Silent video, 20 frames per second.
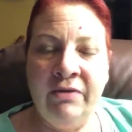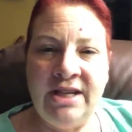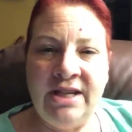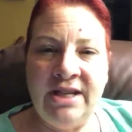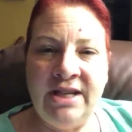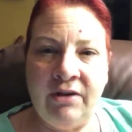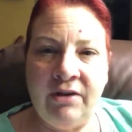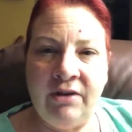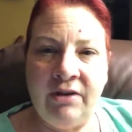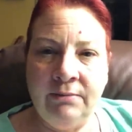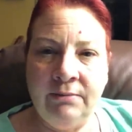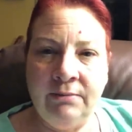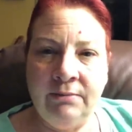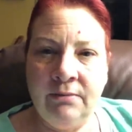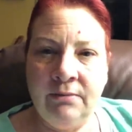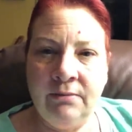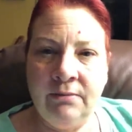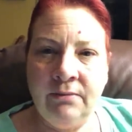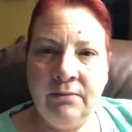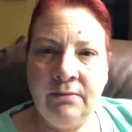tavern.
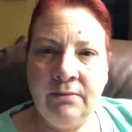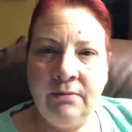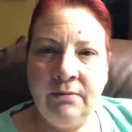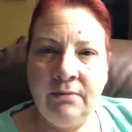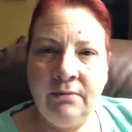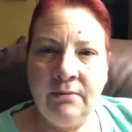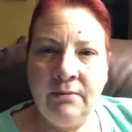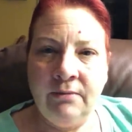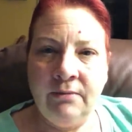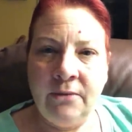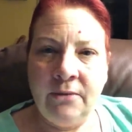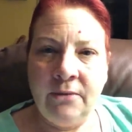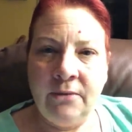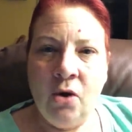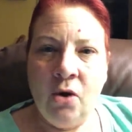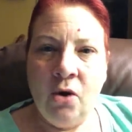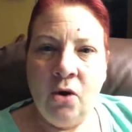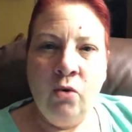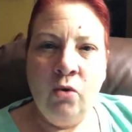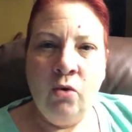
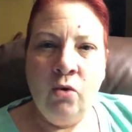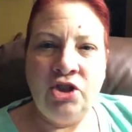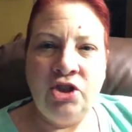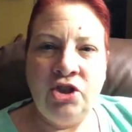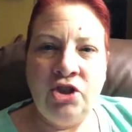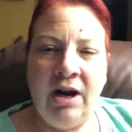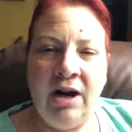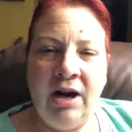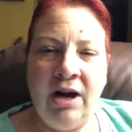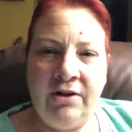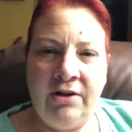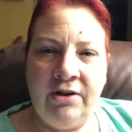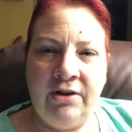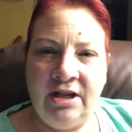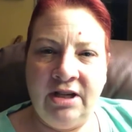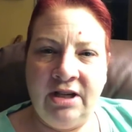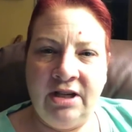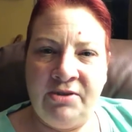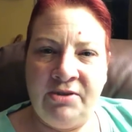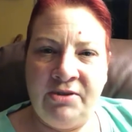Would you ever
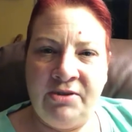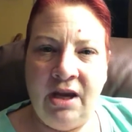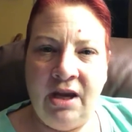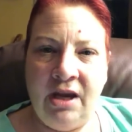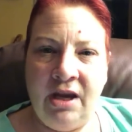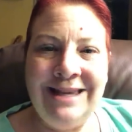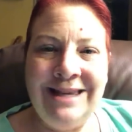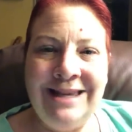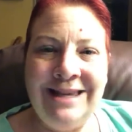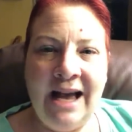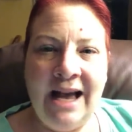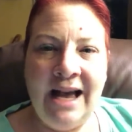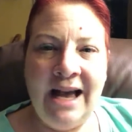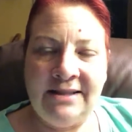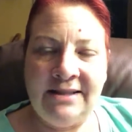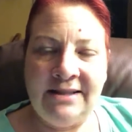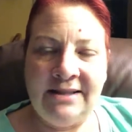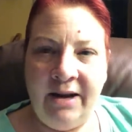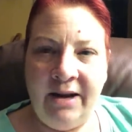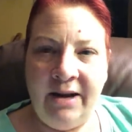dump?
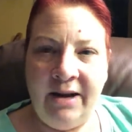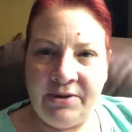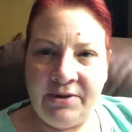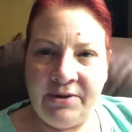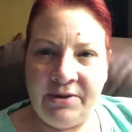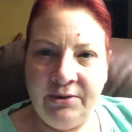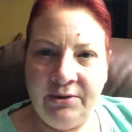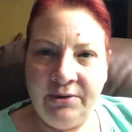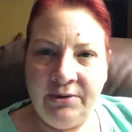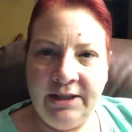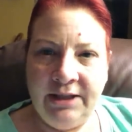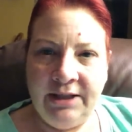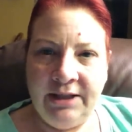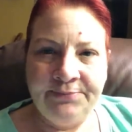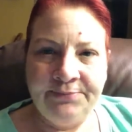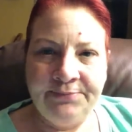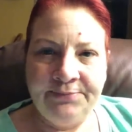Yes, absolutely.